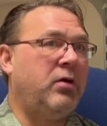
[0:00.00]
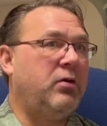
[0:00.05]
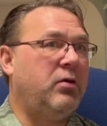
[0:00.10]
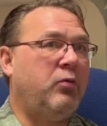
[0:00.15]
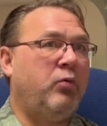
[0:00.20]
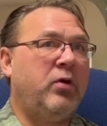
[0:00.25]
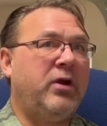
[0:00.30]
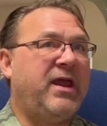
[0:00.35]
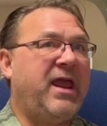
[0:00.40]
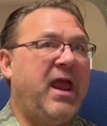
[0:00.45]

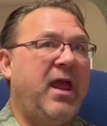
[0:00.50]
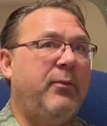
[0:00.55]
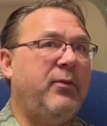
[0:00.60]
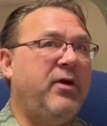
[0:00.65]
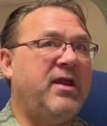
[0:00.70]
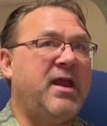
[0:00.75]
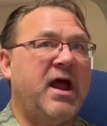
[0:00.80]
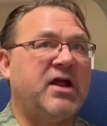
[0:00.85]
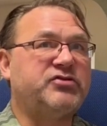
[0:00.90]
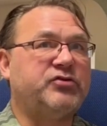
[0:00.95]
we can't be
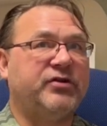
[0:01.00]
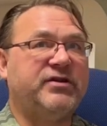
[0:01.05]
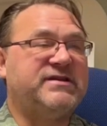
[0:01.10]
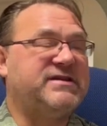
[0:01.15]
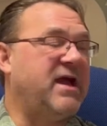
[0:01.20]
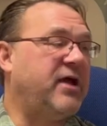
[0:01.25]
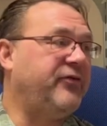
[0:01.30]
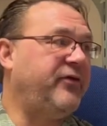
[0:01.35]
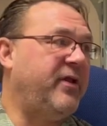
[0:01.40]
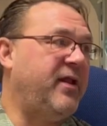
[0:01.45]
naturally
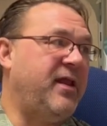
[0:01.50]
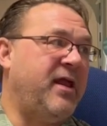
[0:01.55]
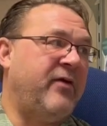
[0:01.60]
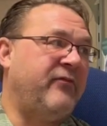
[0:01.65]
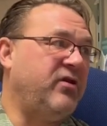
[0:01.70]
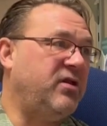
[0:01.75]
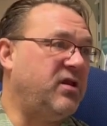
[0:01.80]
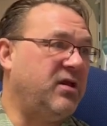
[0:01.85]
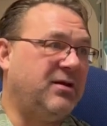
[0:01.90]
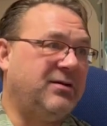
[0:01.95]
talented in
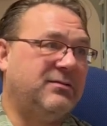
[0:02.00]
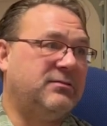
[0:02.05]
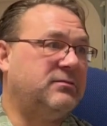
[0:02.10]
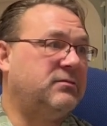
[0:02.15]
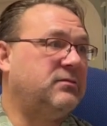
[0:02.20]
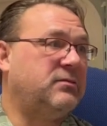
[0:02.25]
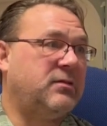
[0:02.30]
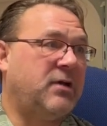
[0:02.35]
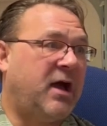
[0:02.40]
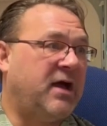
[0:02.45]
everything.
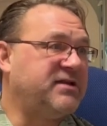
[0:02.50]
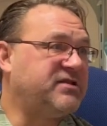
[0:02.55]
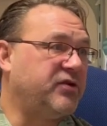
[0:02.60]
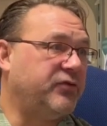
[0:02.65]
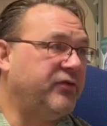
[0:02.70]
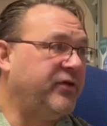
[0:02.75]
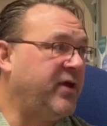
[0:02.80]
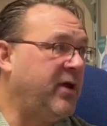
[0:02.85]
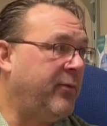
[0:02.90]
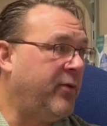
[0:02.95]
I
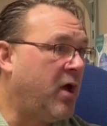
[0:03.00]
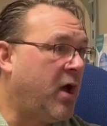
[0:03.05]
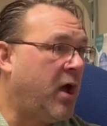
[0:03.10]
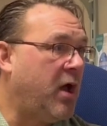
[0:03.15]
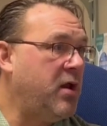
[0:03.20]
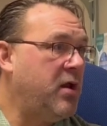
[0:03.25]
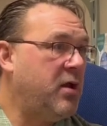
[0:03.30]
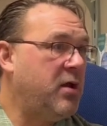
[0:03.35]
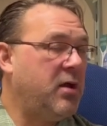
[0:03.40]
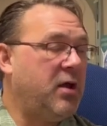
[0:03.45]
certainly am not.
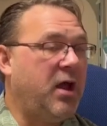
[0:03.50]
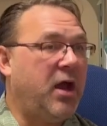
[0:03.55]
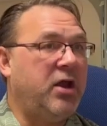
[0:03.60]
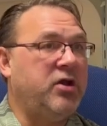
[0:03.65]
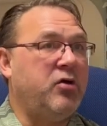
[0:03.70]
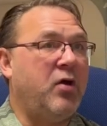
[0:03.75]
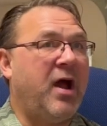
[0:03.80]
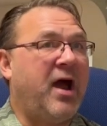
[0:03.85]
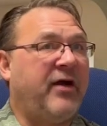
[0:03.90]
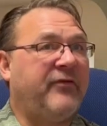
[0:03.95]
And
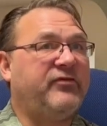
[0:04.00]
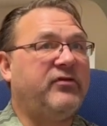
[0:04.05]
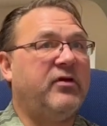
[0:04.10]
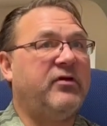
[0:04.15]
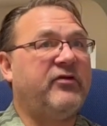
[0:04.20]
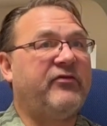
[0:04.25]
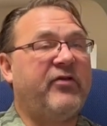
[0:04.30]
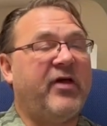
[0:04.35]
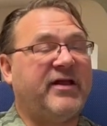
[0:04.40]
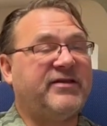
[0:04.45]

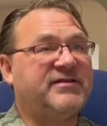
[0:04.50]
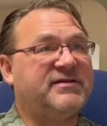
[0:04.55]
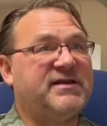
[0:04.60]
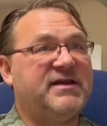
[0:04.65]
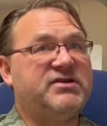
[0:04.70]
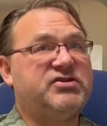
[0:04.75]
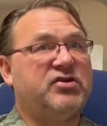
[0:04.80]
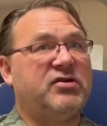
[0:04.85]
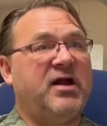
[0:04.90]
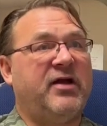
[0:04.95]
there's lots of
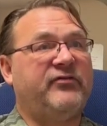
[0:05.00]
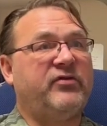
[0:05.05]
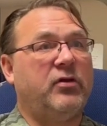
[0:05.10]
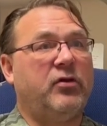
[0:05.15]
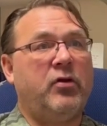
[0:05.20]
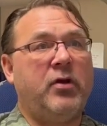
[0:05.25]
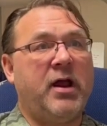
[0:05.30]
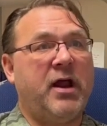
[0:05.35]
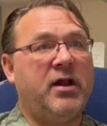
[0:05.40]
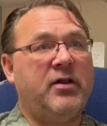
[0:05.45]
things you're gonna have to
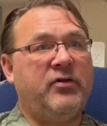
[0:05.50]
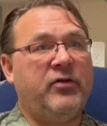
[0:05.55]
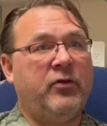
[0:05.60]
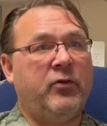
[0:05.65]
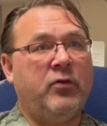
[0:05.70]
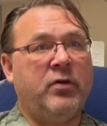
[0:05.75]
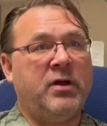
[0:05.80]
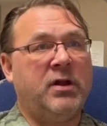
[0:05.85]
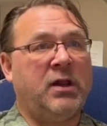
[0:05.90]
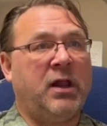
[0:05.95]
learn how to
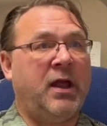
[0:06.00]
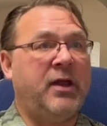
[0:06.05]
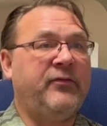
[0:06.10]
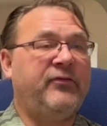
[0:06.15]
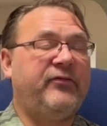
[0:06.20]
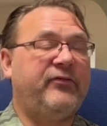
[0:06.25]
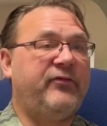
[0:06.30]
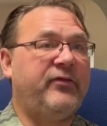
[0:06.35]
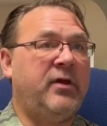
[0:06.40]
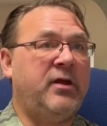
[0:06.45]
do in life
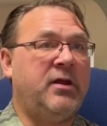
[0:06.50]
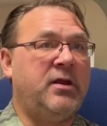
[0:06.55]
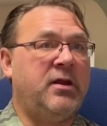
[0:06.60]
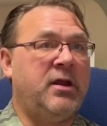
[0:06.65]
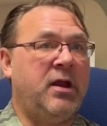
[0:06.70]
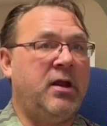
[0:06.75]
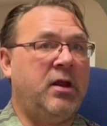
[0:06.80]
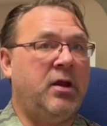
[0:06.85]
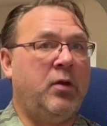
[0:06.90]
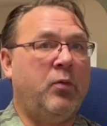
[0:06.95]
and
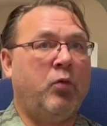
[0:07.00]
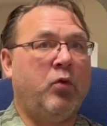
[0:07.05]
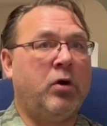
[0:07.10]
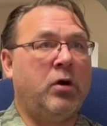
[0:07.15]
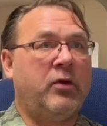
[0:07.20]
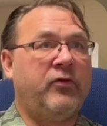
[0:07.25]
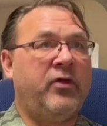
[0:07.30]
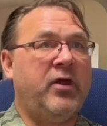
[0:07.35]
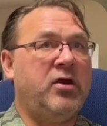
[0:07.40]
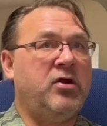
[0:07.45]
in
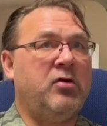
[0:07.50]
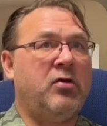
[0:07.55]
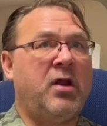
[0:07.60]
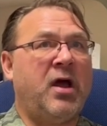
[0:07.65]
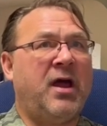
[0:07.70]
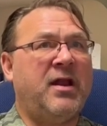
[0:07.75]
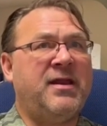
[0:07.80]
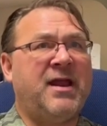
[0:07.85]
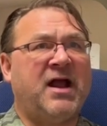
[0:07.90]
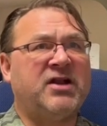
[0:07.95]
work that you're
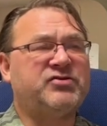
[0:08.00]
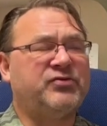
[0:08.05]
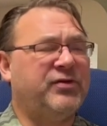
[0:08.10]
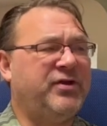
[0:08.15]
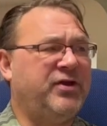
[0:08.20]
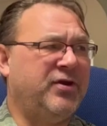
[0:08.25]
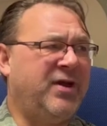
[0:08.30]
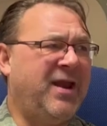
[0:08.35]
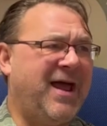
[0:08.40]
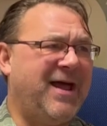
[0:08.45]
not naturally
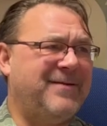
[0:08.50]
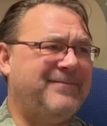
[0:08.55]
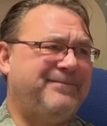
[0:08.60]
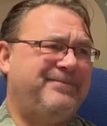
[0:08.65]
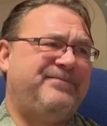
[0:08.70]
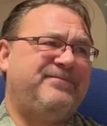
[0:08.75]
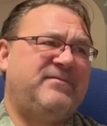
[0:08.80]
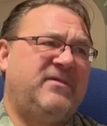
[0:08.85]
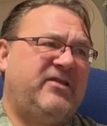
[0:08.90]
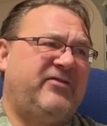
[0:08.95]
at.
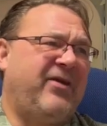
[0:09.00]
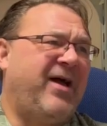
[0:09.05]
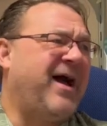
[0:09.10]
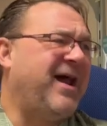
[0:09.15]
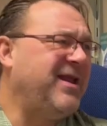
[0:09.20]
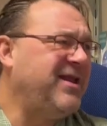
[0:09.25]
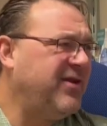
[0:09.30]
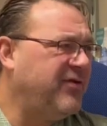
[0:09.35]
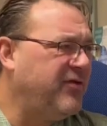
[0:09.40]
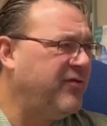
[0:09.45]
So how
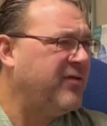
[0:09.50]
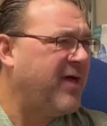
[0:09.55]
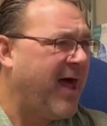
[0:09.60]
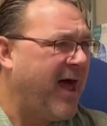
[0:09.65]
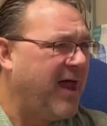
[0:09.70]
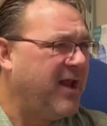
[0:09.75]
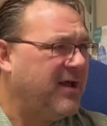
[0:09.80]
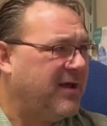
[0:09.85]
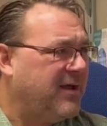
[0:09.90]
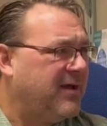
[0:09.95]
do you do that,
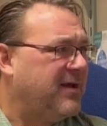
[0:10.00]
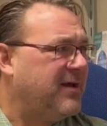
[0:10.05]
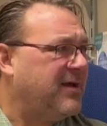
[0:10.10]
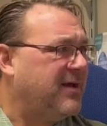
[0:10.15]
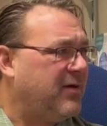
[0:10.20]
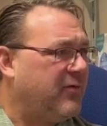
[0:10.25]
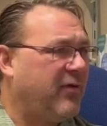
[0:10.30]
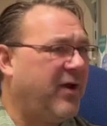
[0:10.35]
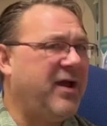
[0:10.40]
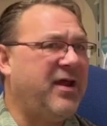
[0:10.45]

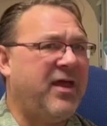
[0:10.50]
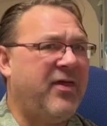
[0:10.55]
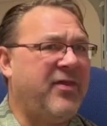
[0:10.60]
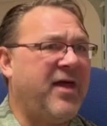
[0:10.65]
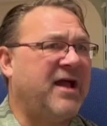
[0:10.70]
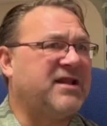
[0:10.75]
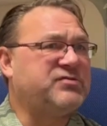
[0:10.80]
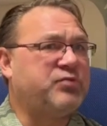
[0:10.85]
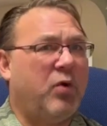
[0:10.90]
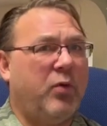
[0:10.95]
right? And
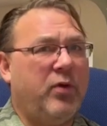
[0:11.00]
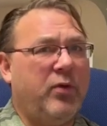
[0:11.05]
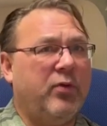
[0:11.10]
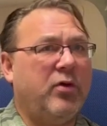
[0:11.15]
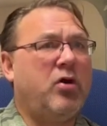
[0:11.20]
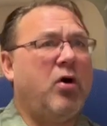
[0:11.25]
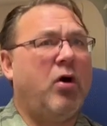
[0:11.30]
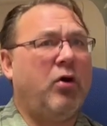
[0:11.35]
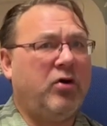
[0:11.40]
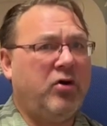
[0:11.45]
that's what we would
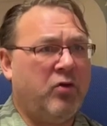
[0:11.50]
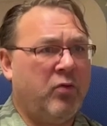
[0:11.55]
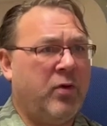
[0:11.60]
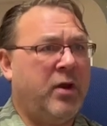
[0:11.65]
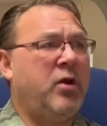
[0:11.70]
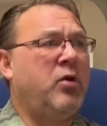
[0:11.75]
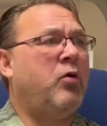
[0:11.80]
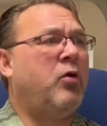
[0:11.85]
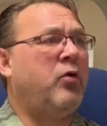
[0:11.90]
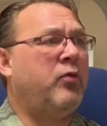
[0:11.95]
call
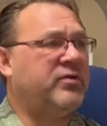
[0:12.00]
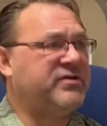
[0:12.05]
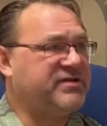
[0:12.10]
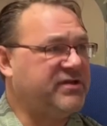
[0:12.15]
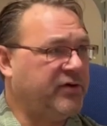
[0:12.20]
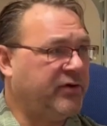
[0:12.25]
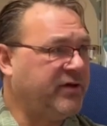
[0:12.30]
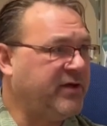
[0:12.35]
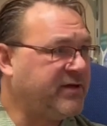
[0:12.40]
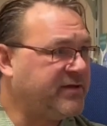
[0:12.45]
grit or
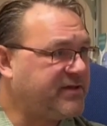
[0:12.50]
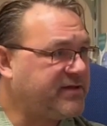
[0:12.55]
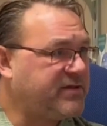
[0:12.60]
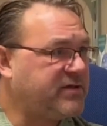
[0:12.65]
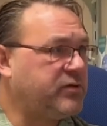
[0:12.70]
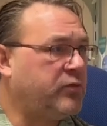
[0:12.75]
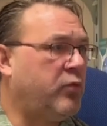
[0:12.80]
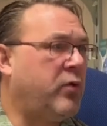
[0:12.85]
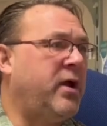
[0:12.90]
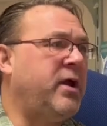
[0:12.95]

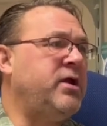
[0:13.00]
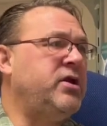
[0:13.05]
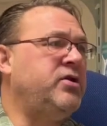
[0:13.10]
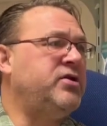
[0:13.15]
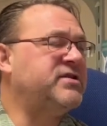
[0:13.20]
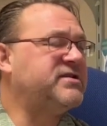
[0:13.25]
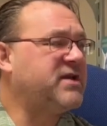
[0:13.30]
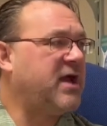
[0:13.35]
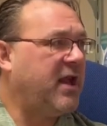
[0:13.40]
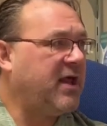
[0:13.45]
resilience, right? You
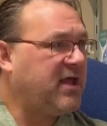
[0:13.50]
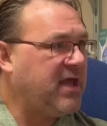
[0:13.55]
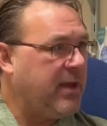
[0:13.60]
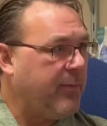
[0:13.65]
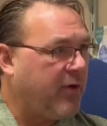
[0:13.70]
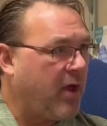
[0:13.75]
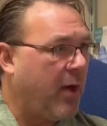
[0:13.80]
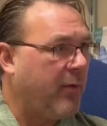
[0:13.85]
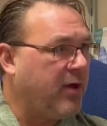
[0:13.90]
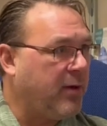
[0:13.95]
just gotta
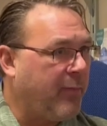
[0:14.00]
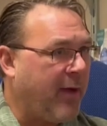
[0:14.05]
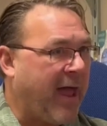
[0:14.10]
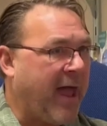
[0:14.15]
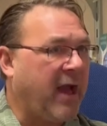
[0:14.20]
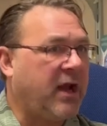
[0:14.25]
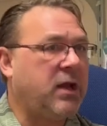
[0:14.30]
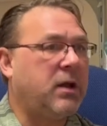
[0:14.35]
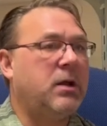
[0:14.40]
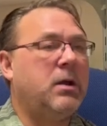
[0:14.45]
keep coming
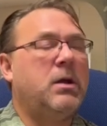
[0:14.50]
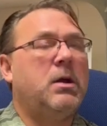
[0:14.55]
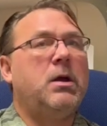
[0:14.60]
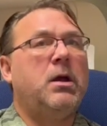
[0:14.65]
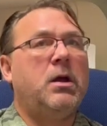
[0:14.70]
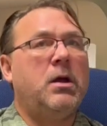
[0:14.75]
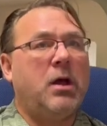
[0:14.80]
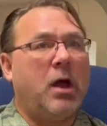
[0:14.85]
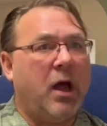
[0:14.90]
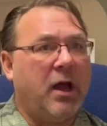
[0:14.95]
back
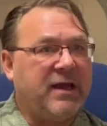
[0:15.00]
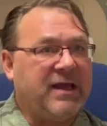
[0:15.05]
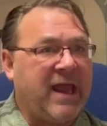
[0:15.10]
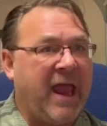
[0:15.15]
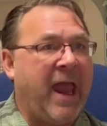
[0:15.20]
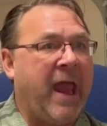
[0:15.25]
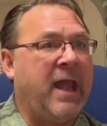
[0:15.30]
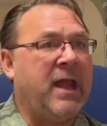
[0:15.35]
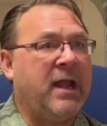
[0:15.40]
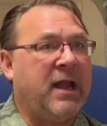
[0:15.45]

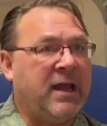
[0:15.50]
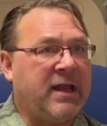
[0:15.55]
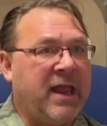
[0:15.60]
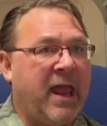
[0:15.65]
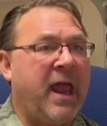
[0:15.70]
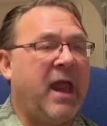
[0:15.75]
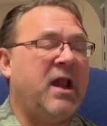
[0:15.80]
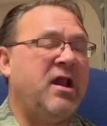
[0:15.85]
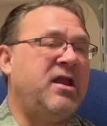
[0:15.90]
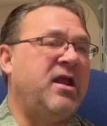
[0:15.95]
again and
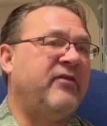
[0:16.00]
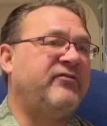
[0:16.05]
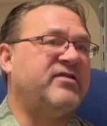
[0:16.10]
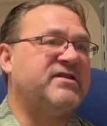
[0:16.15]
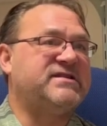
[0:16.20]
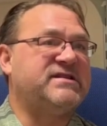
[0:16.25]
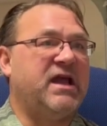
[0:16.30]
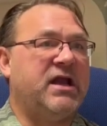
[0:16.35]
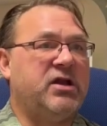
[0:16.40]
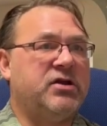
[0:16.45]
again, and you have to
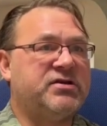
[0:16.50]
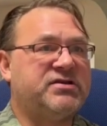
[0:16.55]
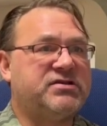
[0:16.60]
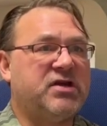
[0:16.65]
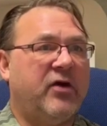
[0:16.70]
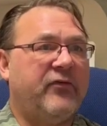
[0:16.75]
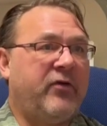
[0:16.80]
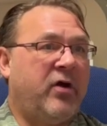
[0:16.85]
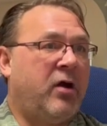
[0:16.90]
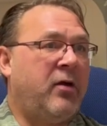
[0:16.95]
say to
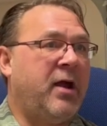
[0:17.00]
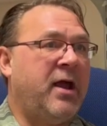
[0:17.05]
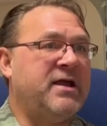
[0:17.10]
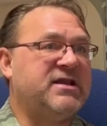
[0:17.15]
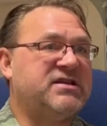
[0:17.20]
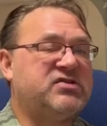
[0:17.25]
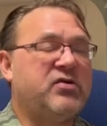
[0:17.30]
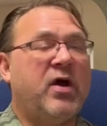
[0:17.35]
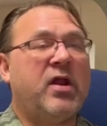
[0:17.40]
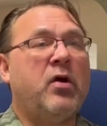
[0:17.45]
yourself, all right,
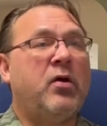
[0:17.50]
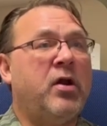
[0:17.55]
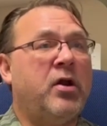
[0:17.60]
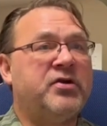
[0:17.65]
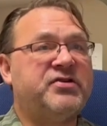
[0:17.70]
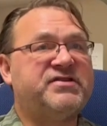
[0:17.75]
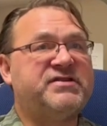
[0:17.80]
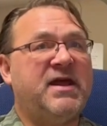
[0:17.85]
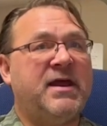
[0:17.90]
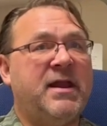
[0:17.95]
so I don't
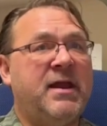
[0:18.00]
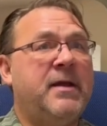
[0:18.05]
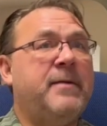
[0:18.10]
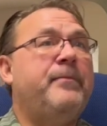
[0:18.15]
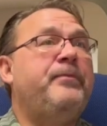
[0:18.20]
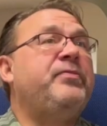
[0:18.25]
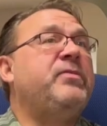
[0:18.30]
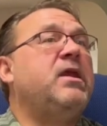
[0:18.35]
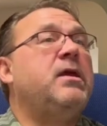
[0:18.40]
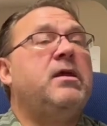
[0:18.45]
understand it
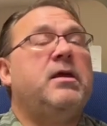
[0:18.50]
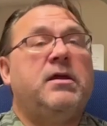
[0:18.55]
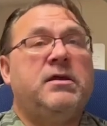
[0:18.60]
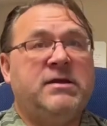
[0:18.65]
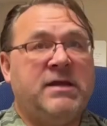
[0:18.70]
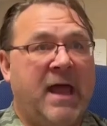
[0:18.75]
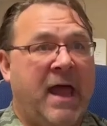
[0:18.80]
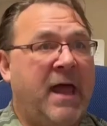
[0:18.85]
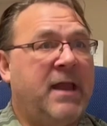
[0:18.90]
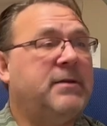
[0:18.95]

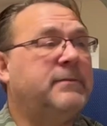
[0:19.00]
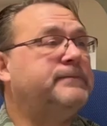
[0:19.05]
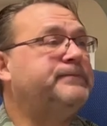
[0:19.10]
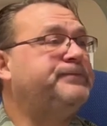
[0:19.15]
yet,